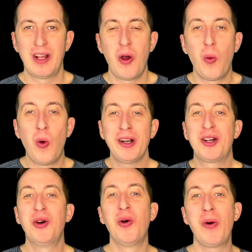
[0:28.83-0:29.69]
What a
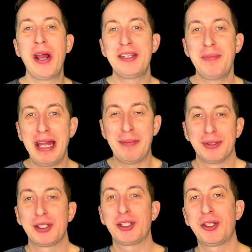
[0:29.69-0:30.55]
cool way to be
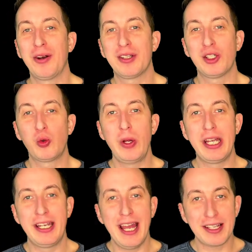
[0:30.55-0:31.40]
able to start this
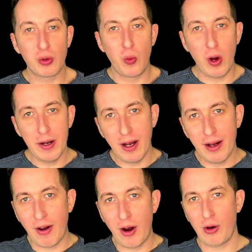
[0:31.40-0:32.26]
week. Yes, one
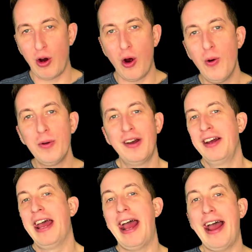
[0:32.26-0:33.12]
of our own
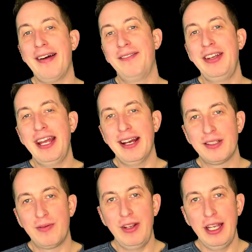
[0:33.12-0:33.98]
at
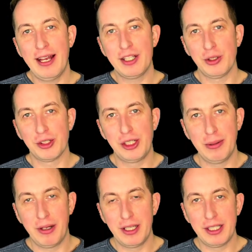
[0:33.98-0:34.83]
VSVS, you'll see
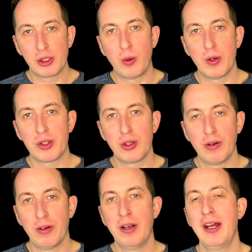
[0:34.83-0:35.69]
him on the Discord
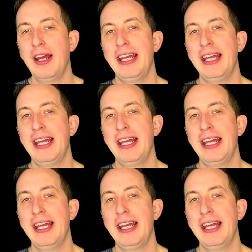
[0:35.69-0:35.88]
server.